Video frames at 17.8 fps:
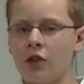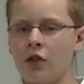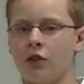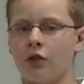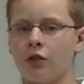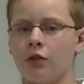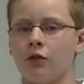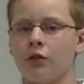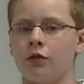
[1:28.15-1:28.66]

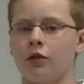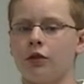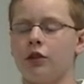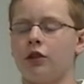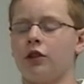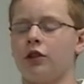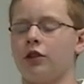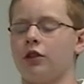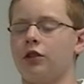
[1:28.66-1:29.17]
so
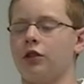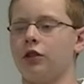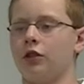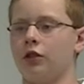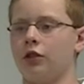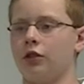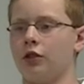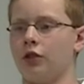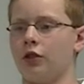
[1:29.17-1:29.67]

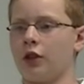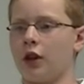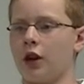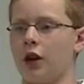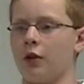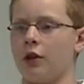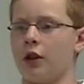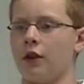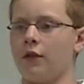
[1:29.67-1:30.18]
the
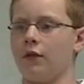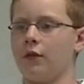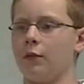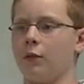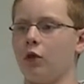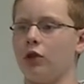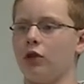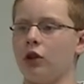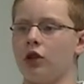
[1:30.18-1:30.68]
cow would have
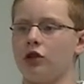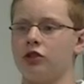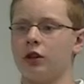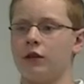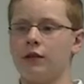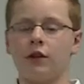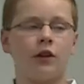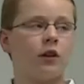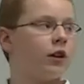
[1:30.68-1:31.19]
more
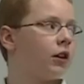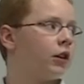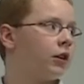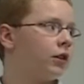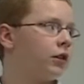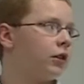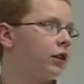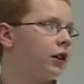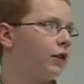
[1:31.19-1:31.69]
longevity and
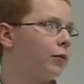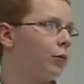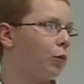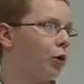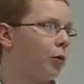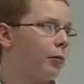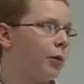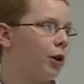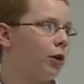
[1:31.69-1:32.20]
give
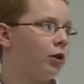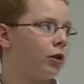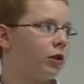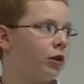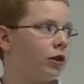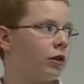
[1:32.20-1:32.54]
more milk.